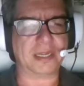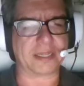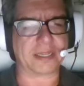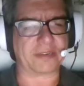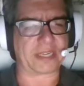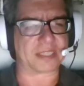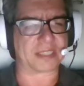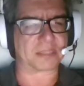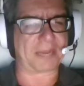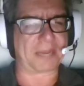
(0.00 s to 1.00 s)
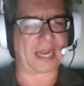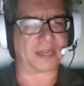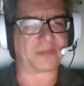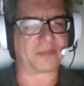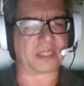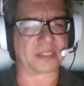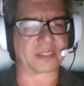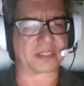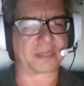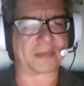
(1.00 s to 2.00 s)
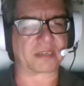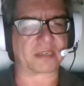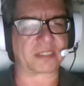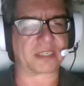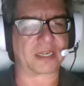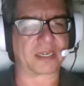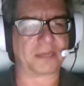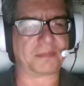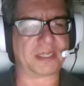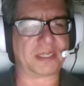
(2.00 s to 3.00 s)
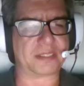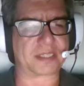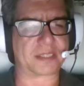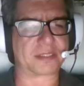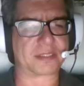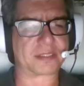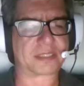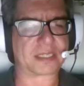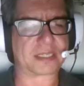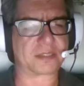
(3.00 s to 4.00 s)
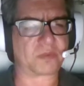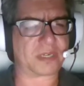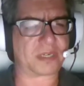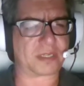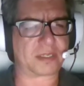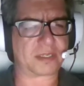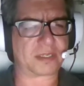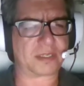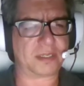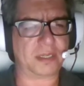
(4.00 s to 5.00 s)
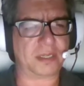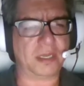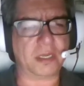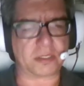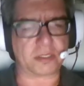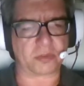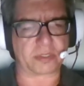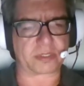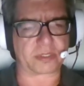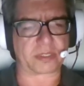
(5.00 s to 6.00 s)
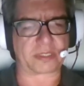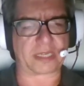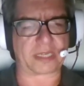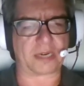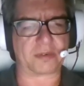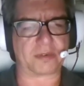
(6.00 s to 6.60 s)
Larry gets mad if he doesn't come out on time. He says what? Doris looked down.